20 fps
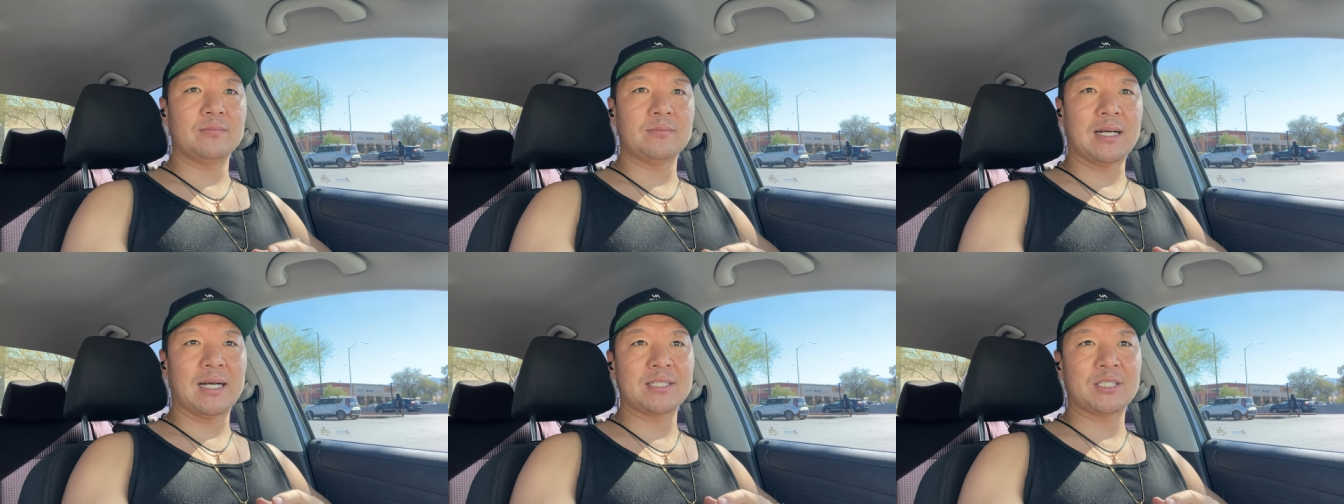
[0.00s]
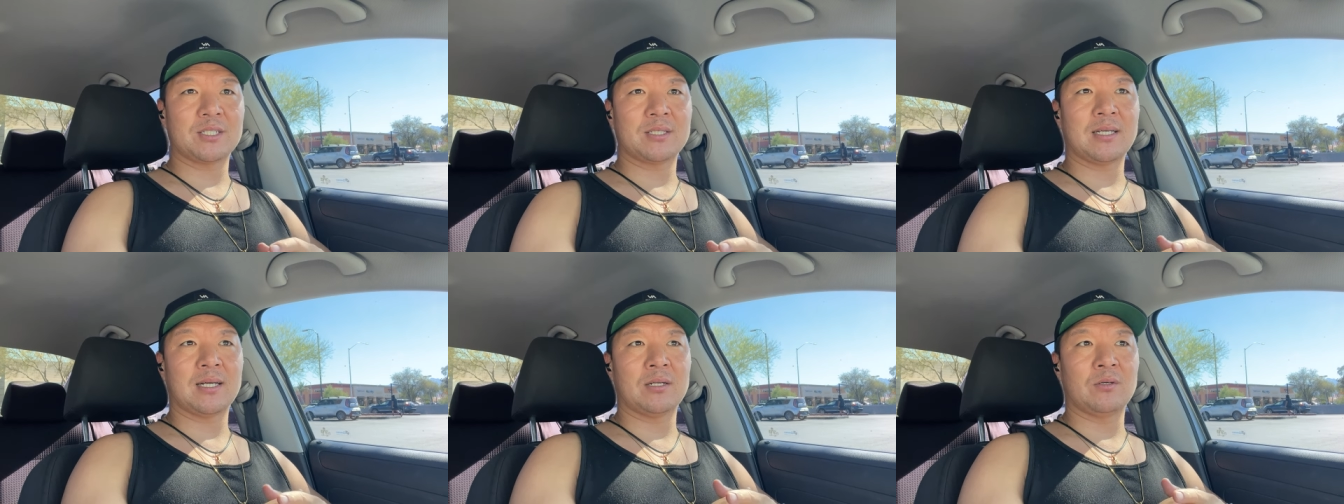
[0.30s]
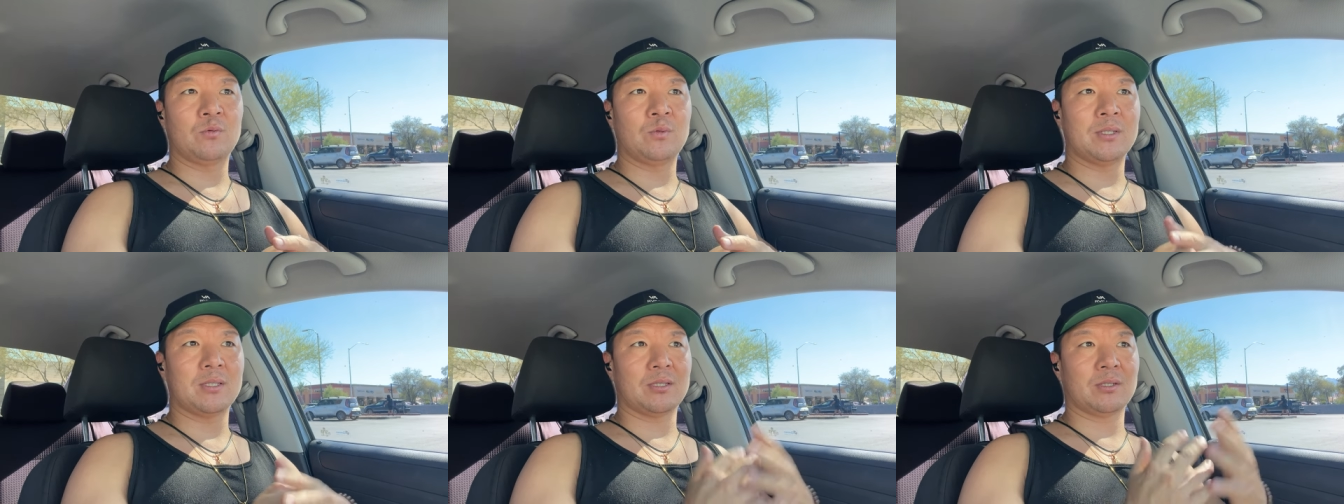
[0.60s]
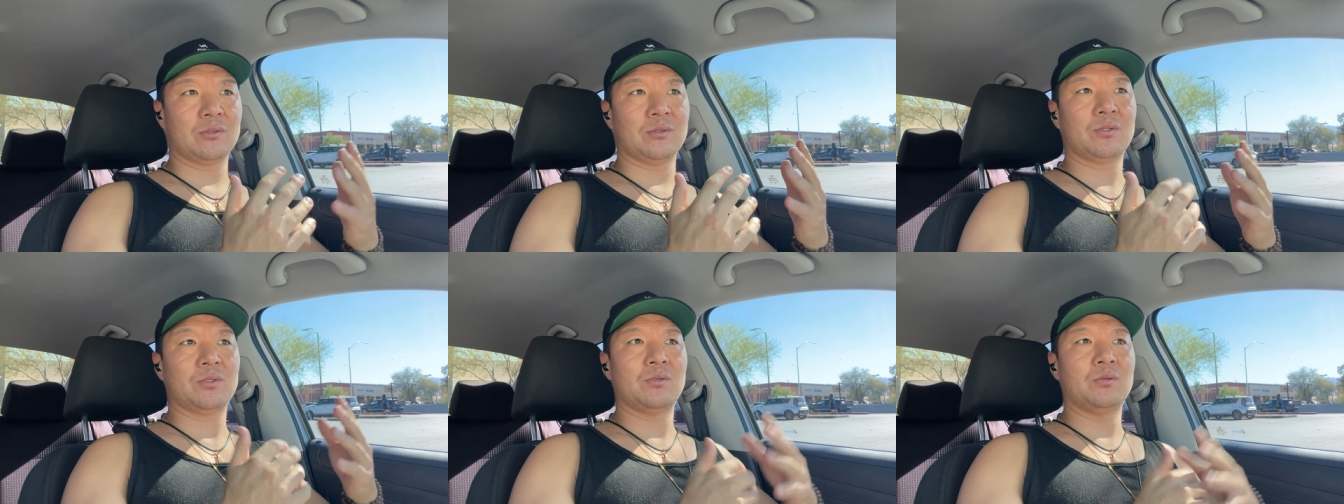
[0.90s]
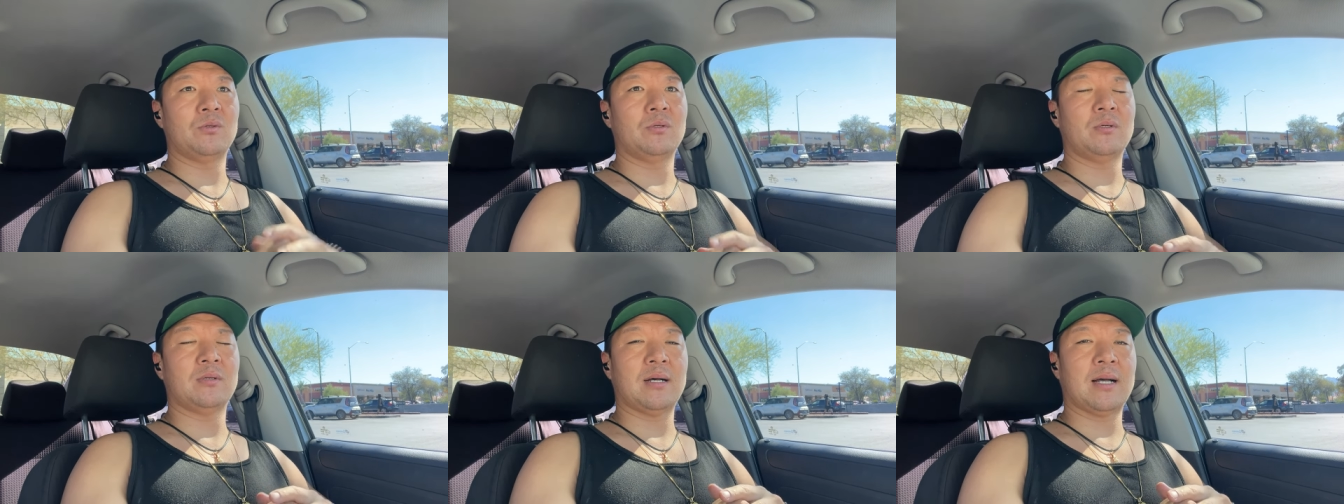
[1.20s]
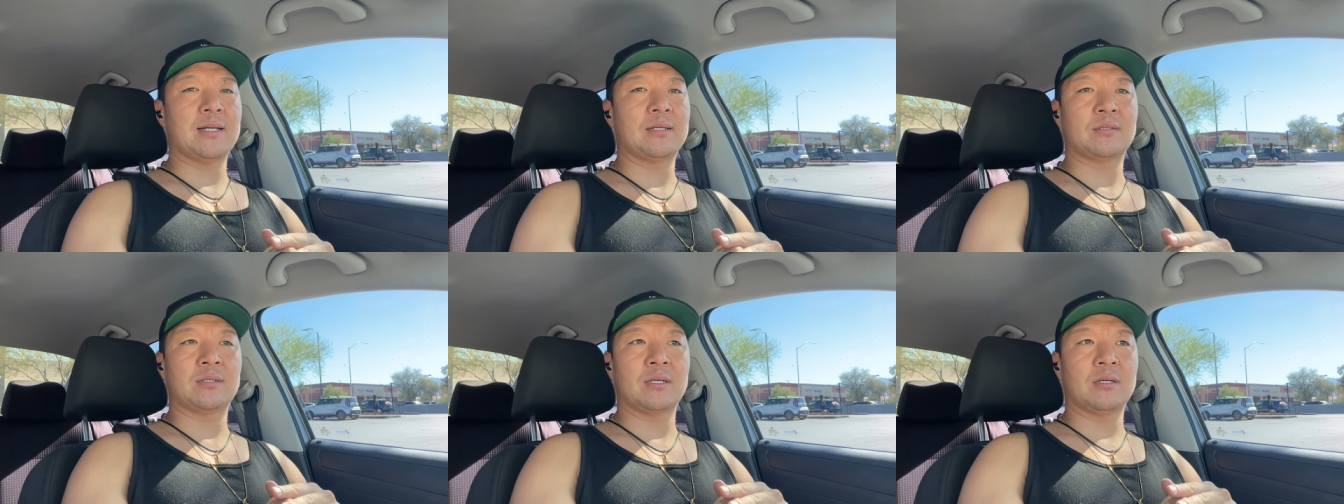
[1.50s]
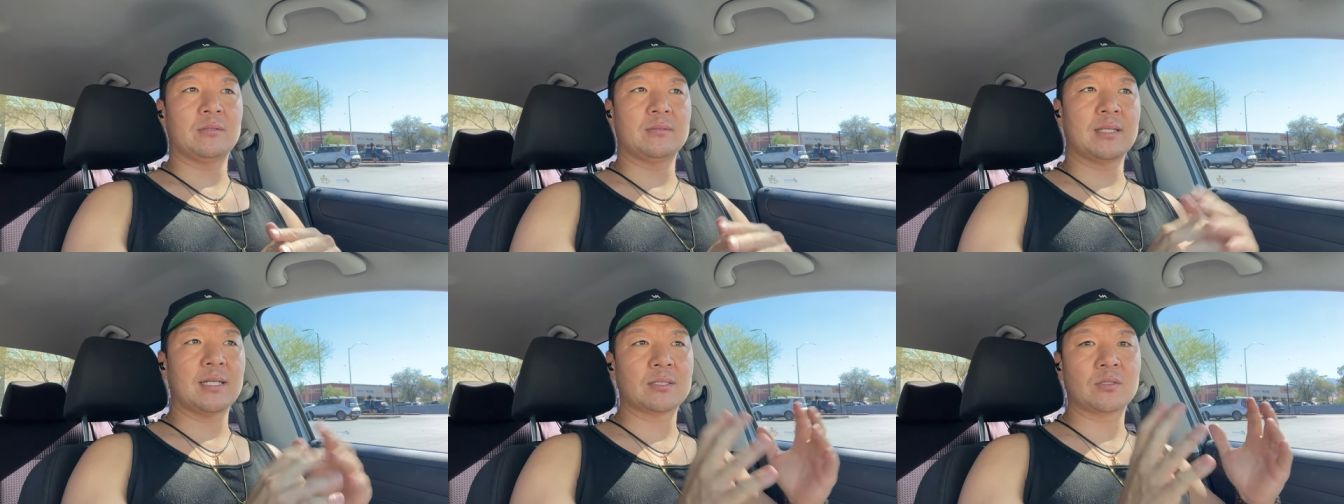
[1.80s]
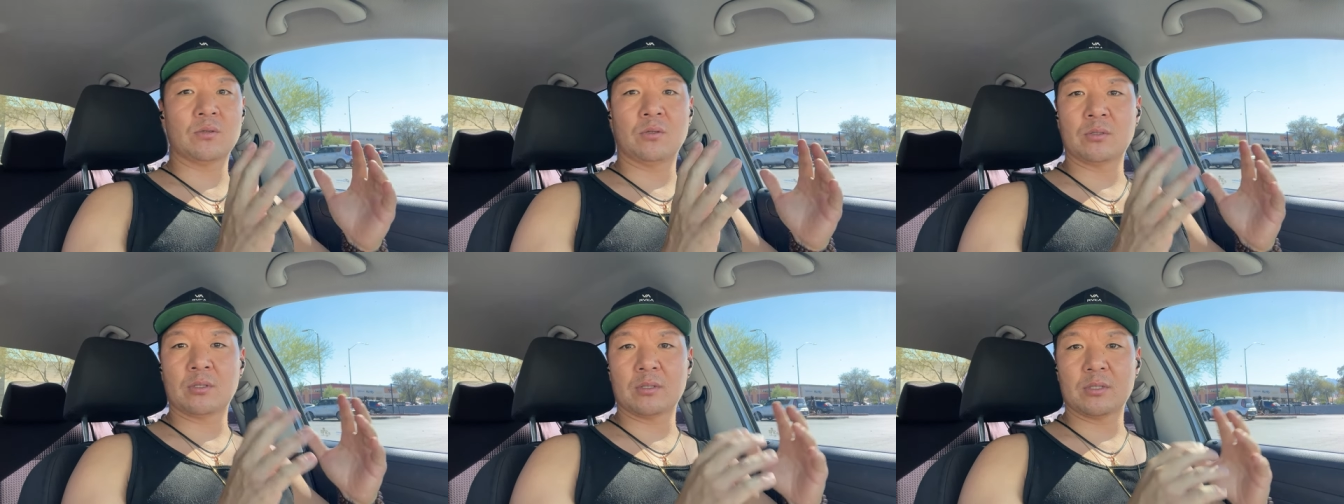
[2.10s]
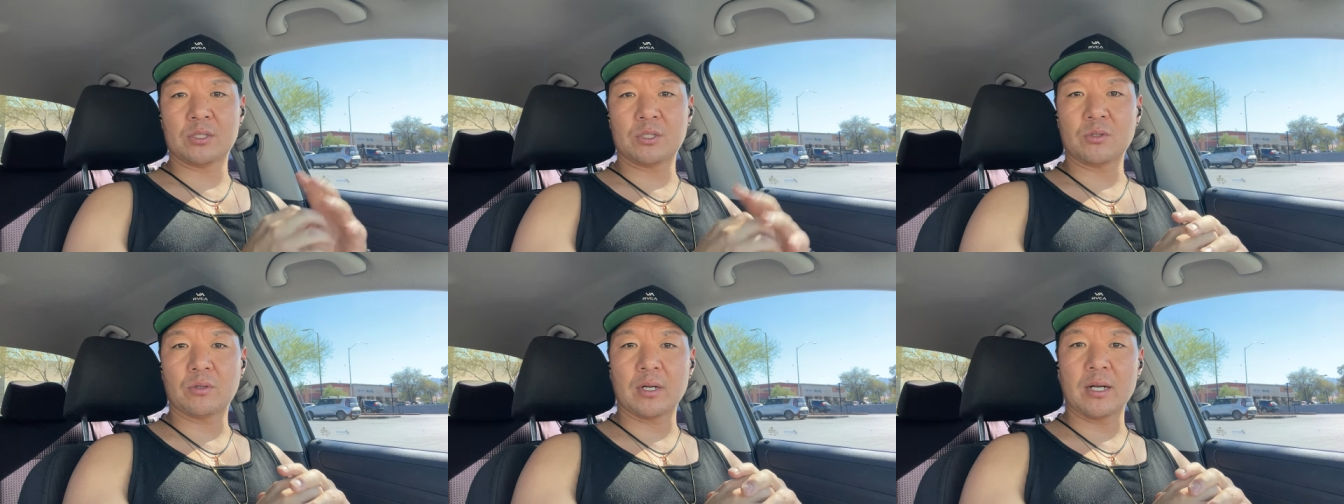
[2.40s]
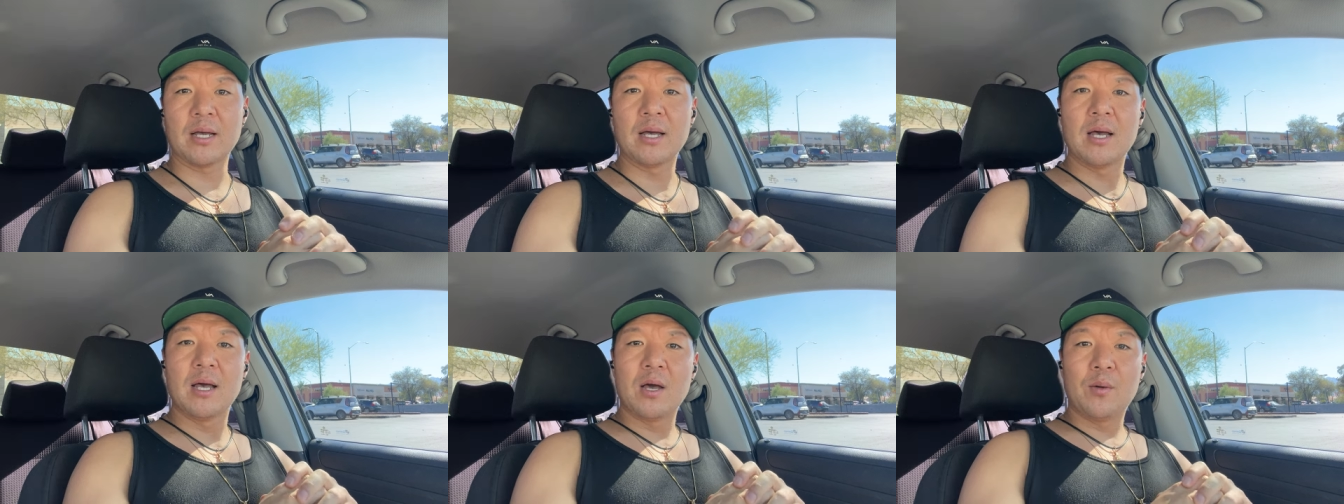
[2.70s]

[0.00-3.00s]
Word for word: I just kind of went through school. I don't know. That's a whole other story.